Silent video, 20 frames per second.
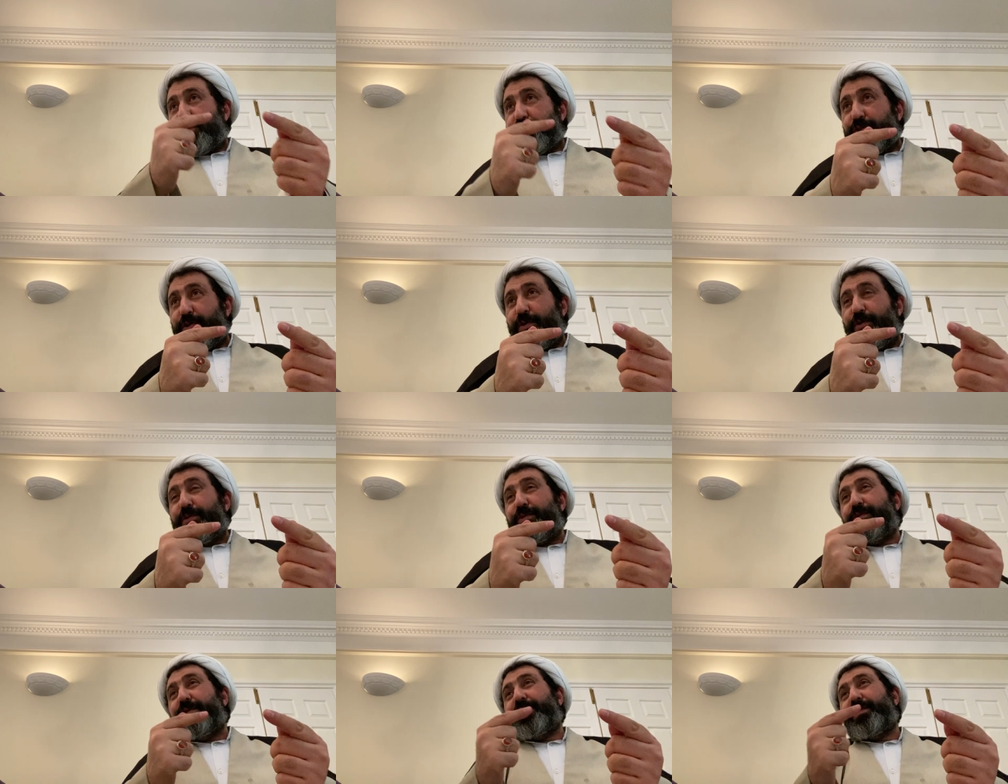
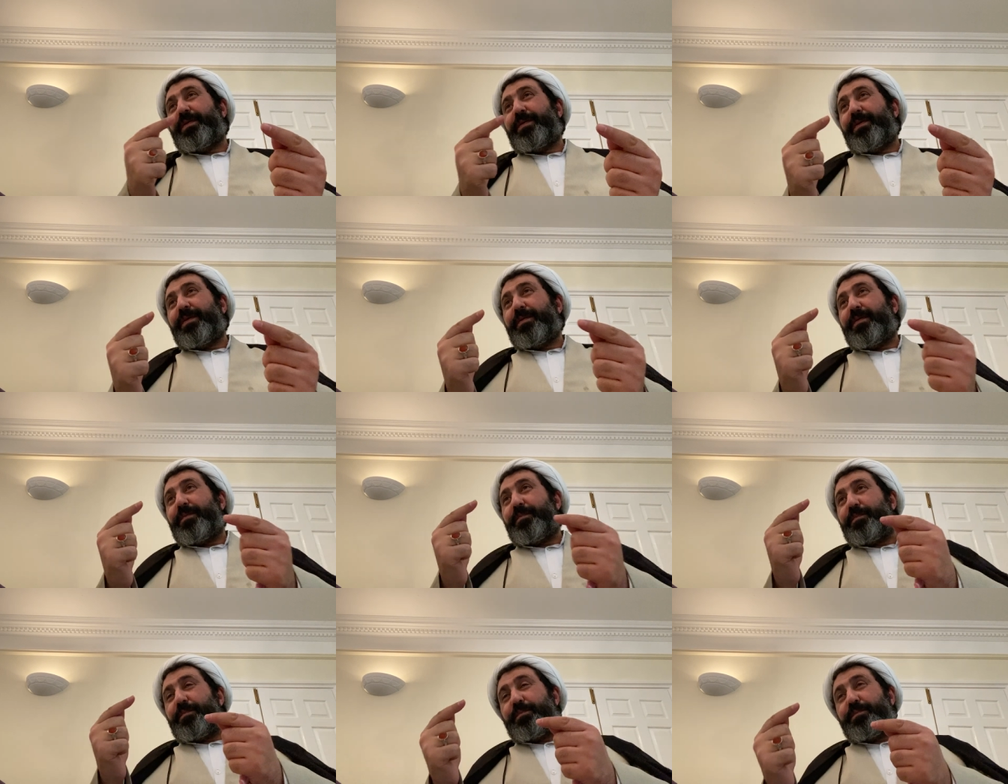so,
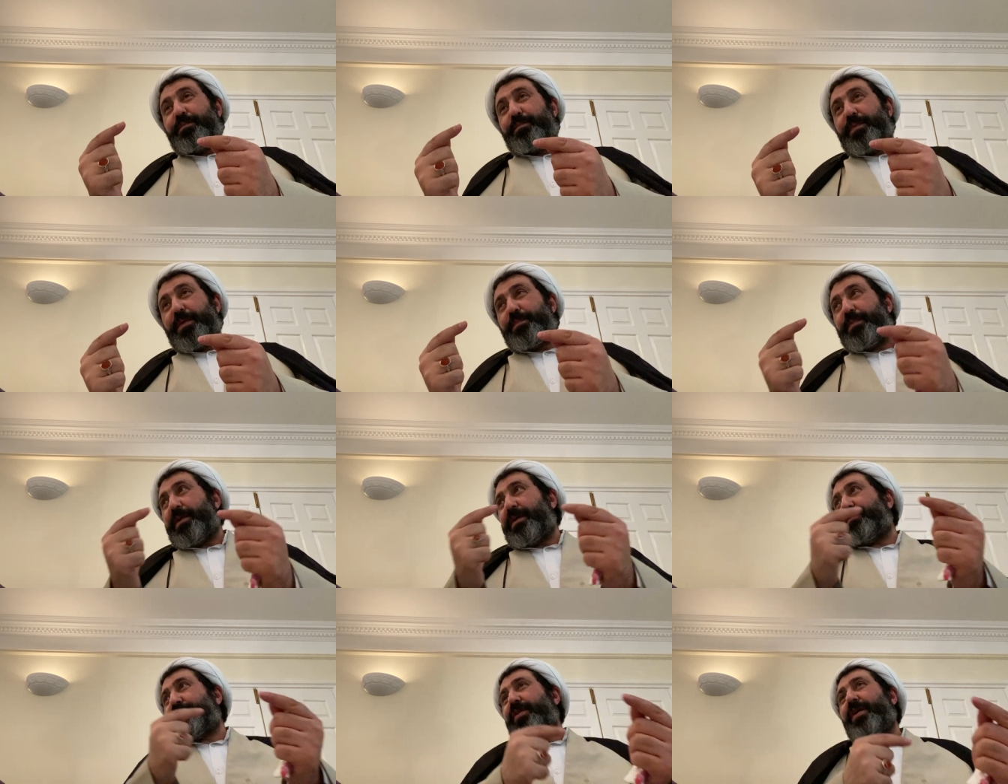
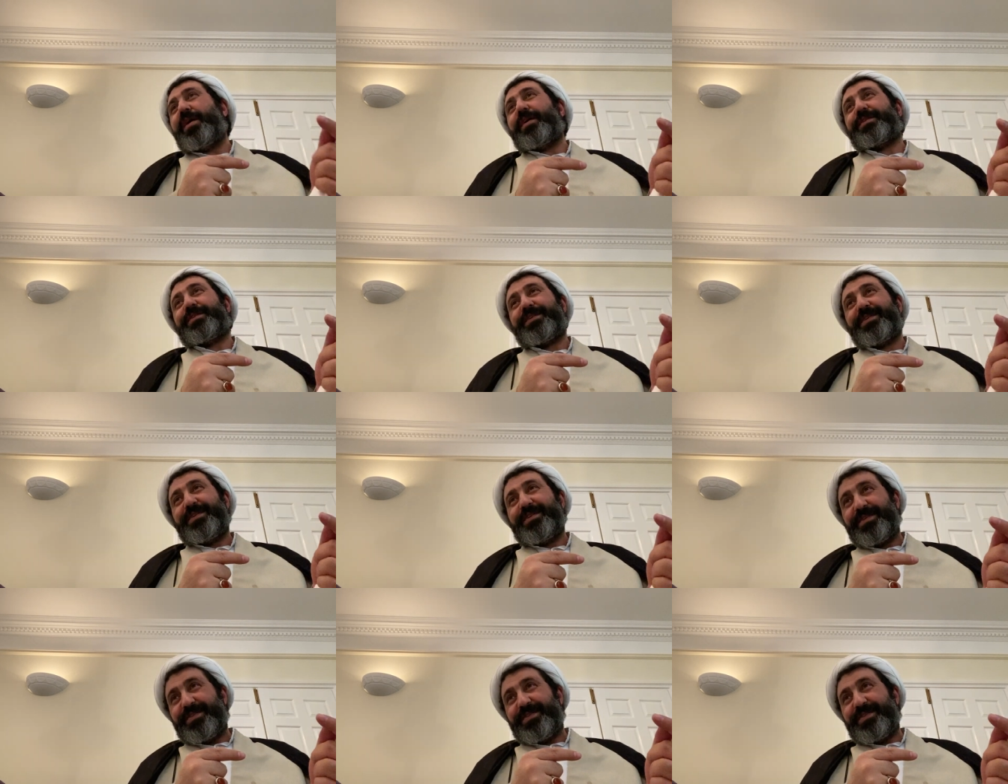people of God.